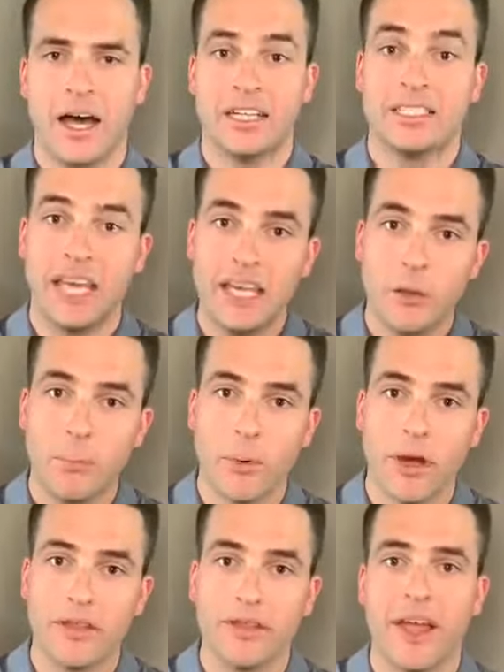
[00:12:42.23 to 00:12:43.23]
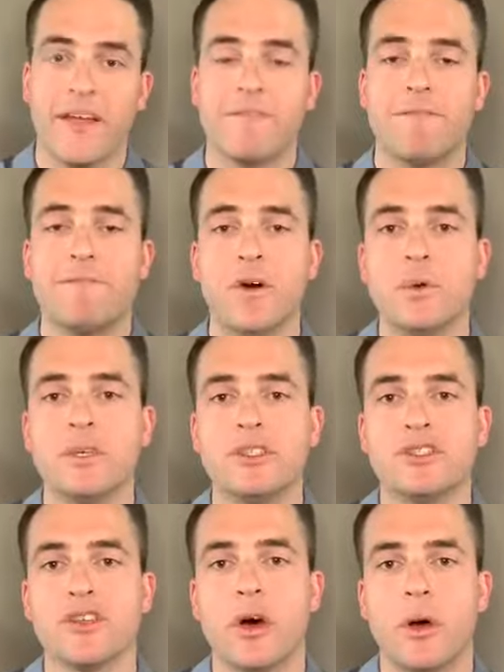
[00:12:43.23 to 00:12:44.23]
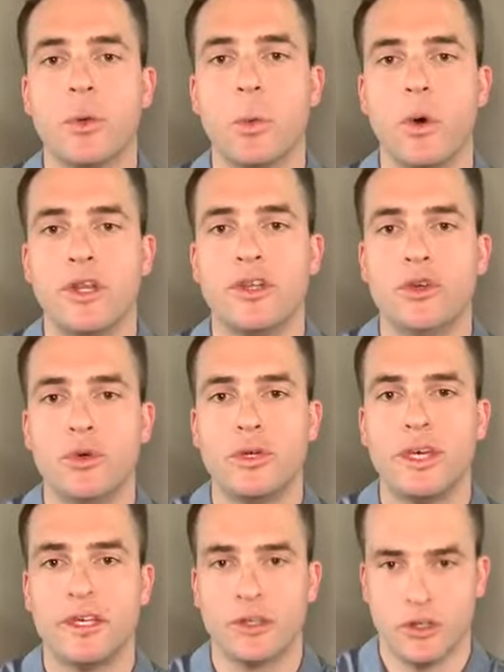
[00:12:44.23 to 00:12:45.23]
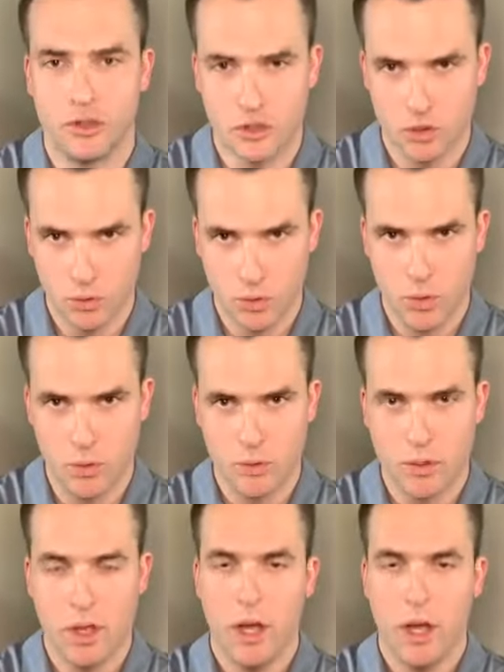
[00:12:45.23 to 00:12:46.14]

take a breath and focus on what you can control.